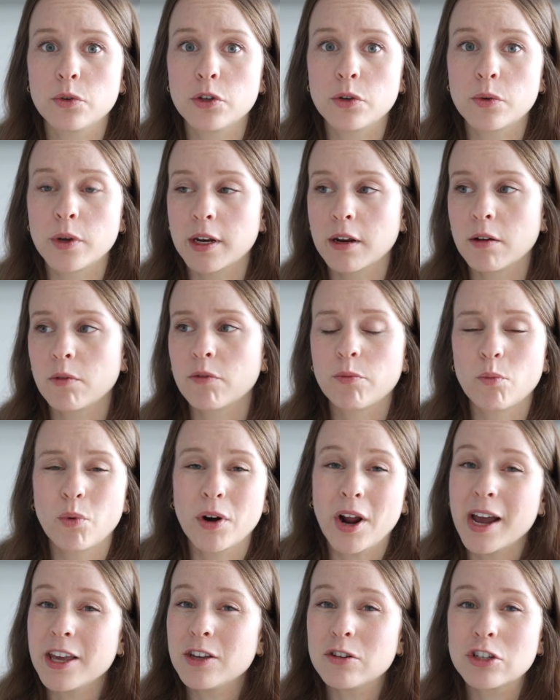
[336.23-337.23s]
You can,
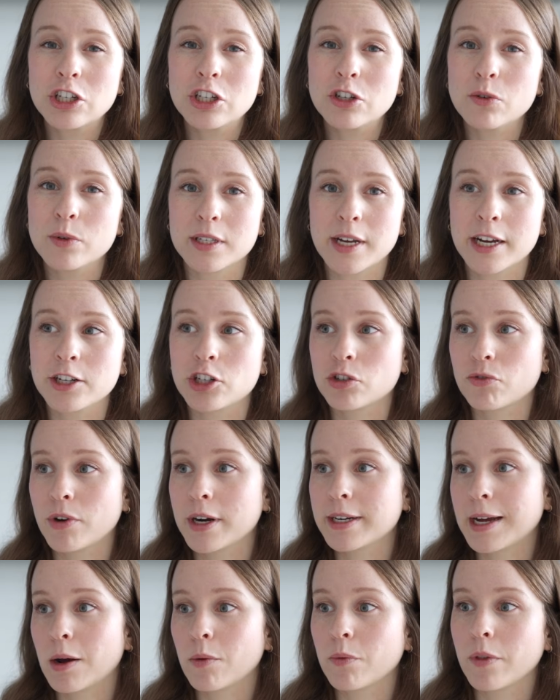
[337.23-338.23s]
what I usually do is I just
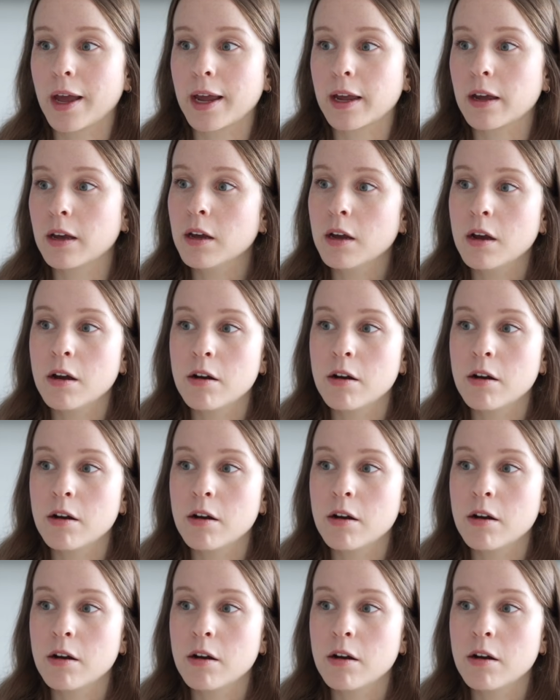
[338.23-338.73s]
write down like